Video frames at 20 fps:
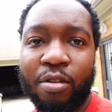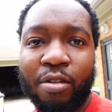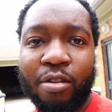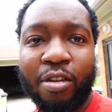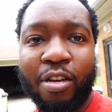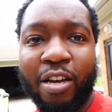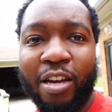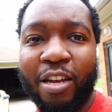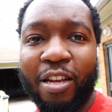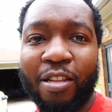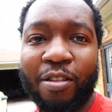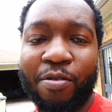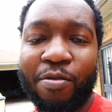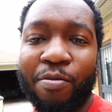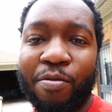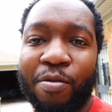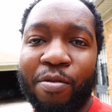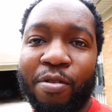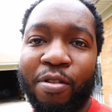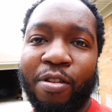And
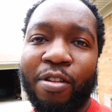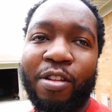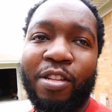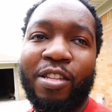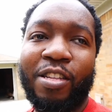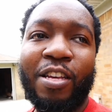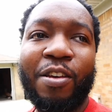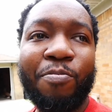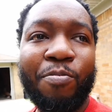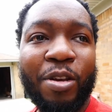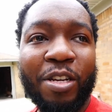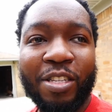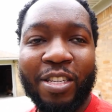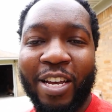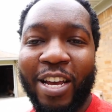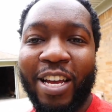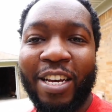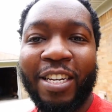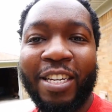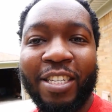me
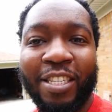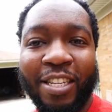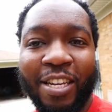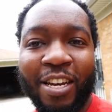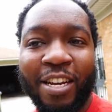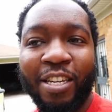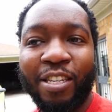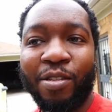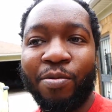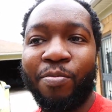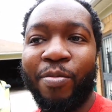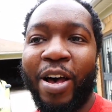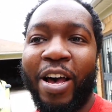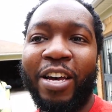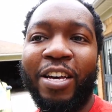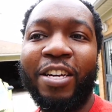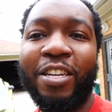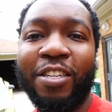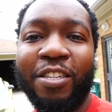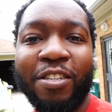saying these things by
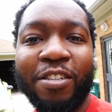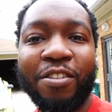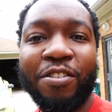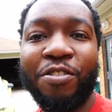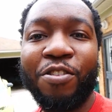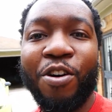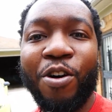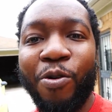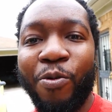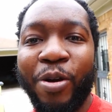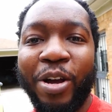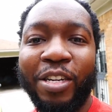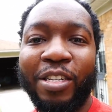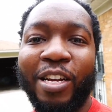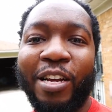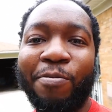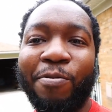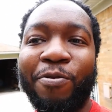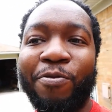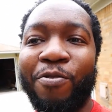in no way,
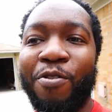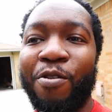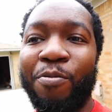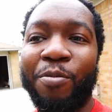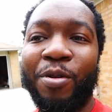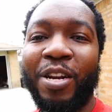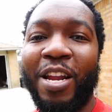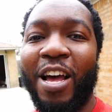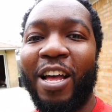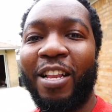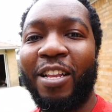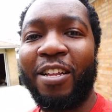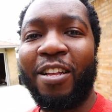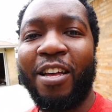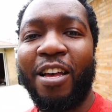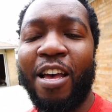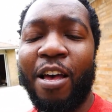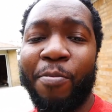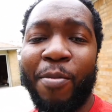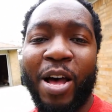shape, or form am
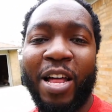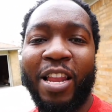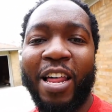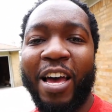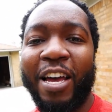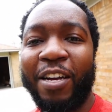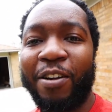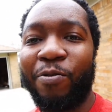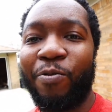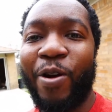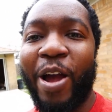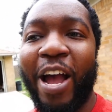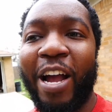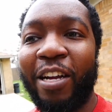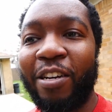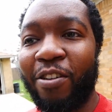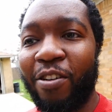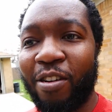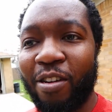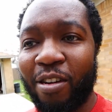I like ragging on